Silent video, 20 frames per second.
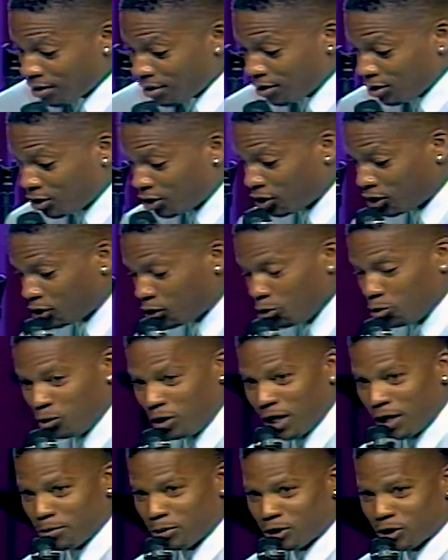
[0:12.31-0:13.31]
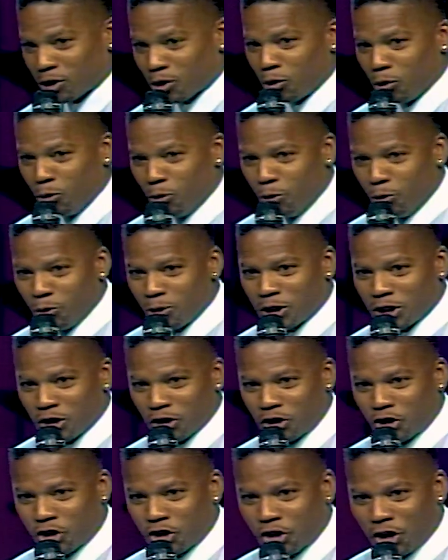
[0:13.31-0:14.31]
Shooting up schools
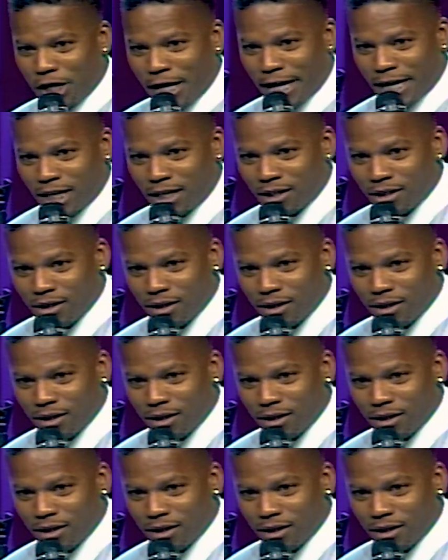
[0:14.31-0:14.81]
and shit.